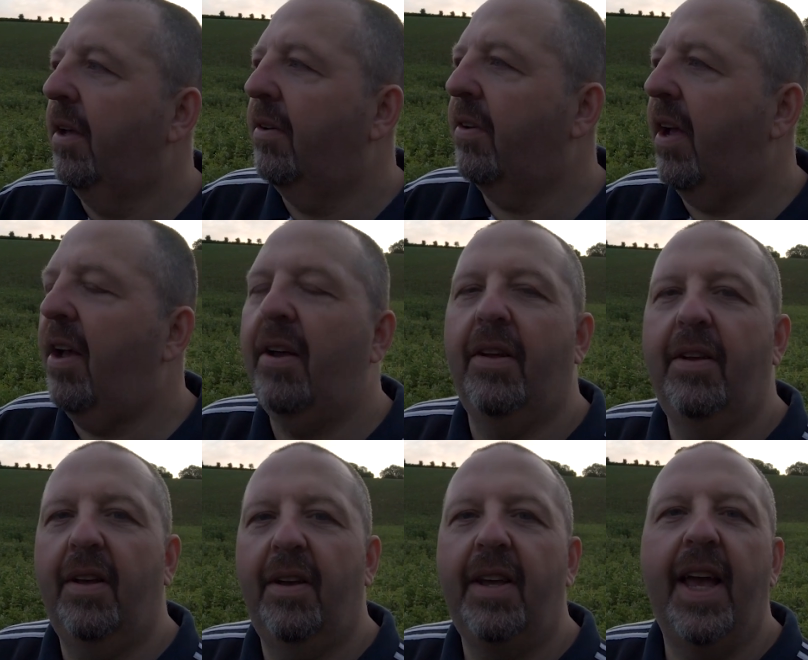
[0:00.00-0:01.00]
was like, oh,
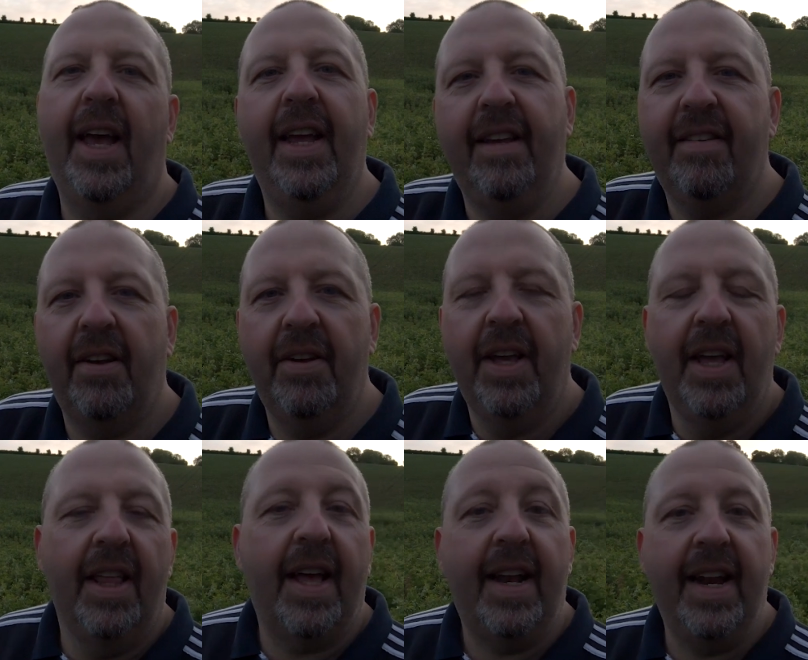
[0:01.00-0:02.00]
okay. So
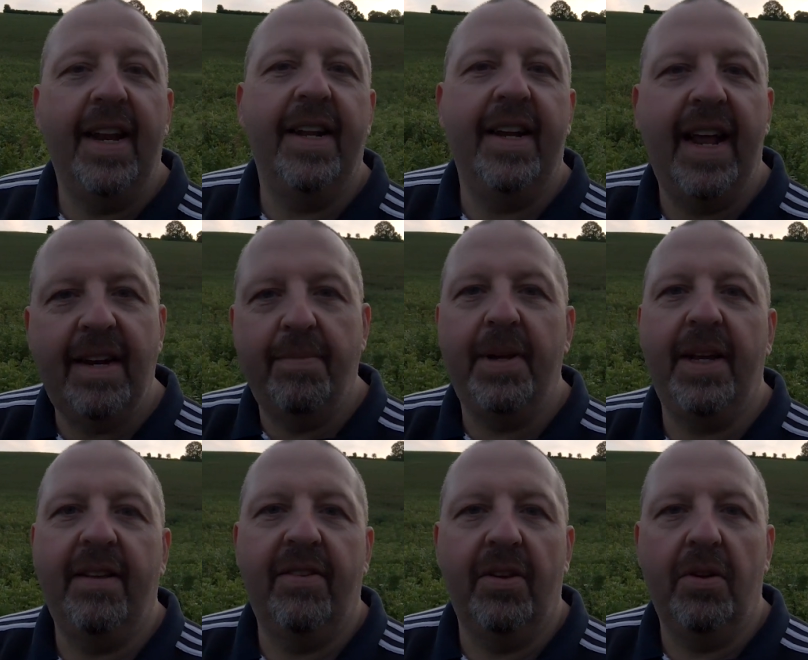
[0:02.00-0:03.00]
that then led
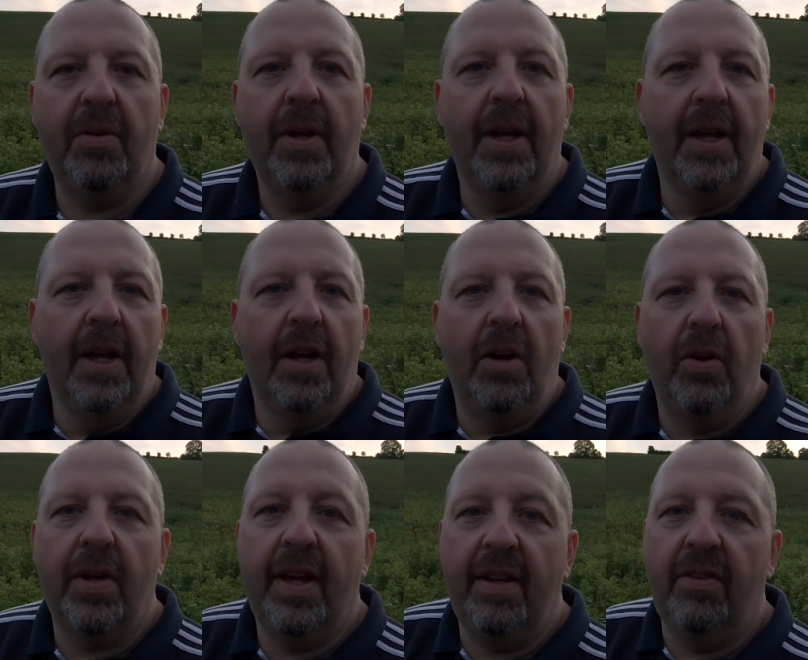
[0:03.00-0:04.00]
me to
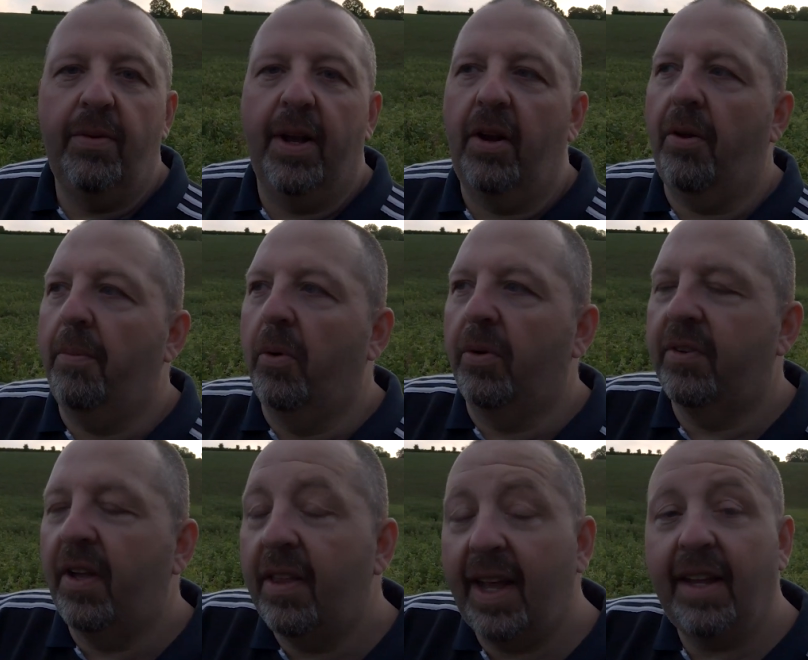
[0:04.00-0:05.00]
look into it a lot more.
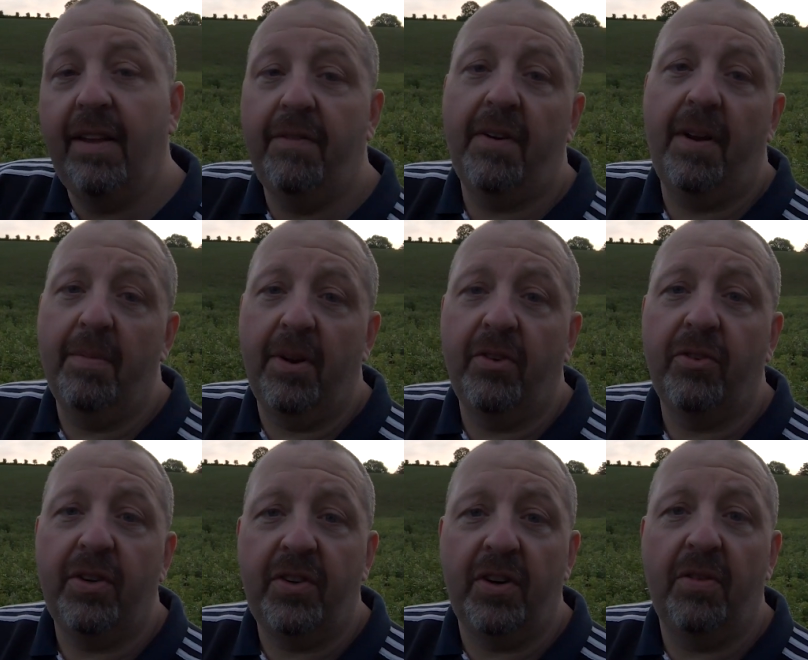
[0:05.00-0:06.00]
So thank you very much,
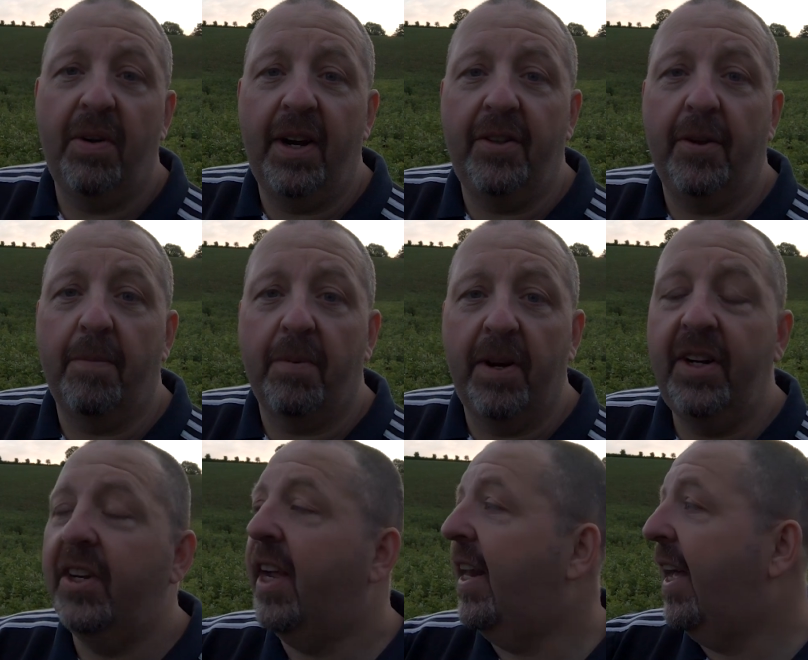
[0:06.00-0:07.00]
Christian. I really do
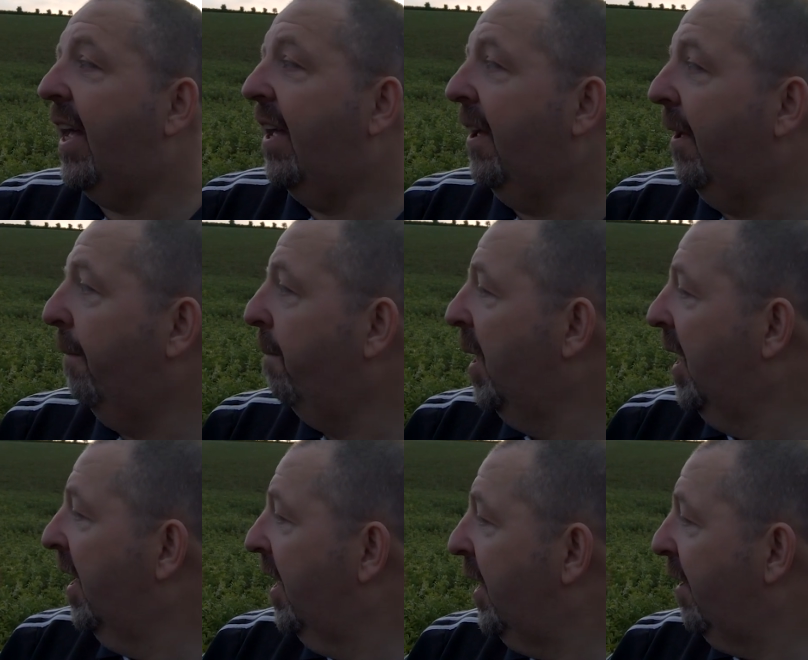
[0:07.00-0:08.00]
appreciate that.
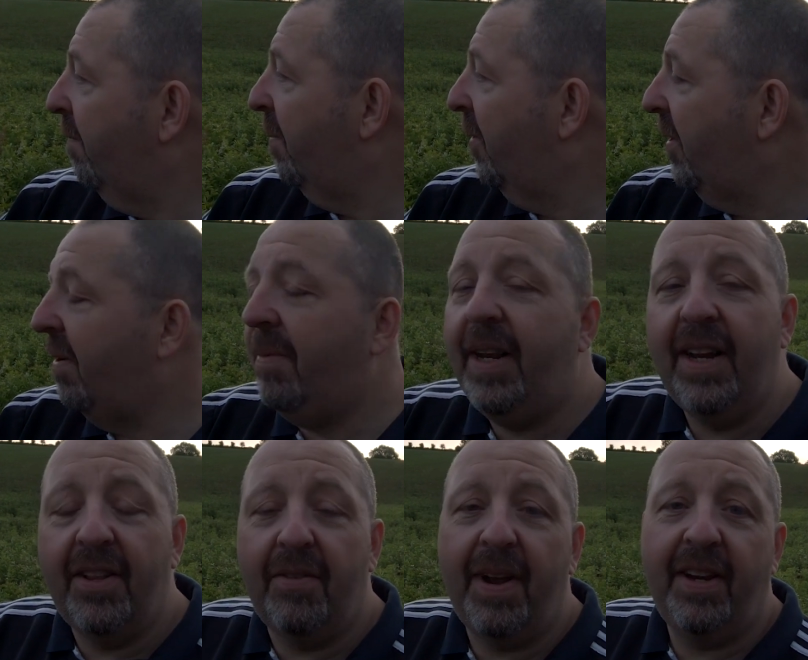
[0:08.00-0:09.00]
You've pointed me in the
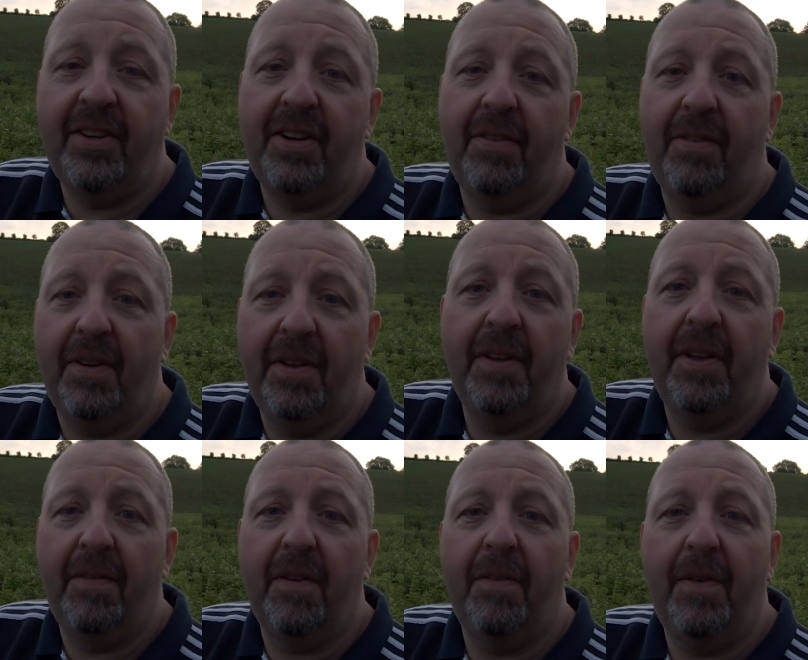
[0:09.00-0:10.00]
direction of
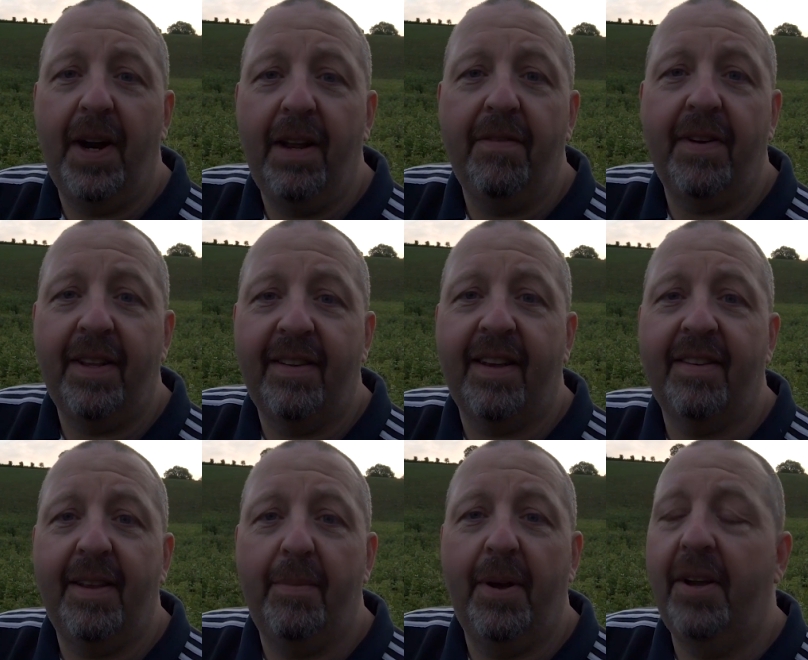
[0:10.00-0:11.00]
a really
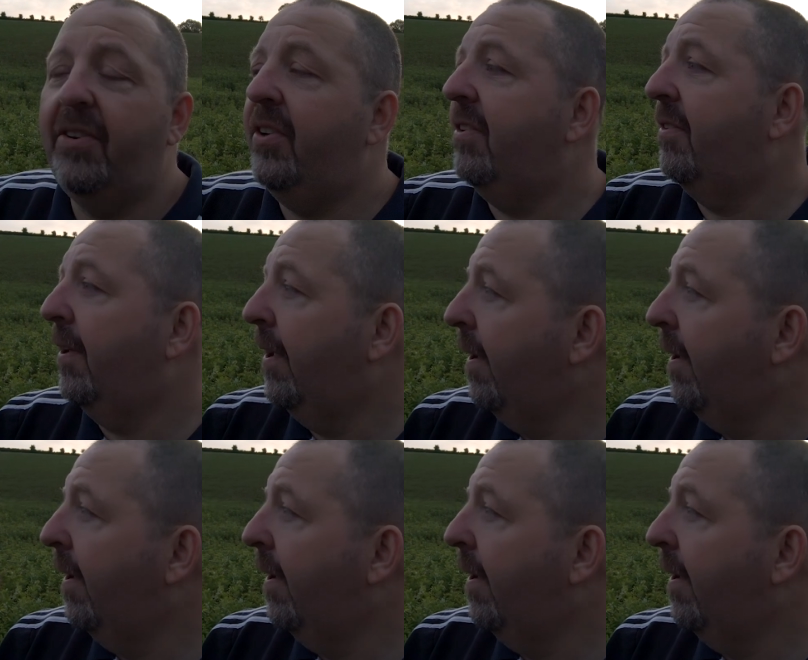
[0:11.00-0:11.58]
fantastic purchase.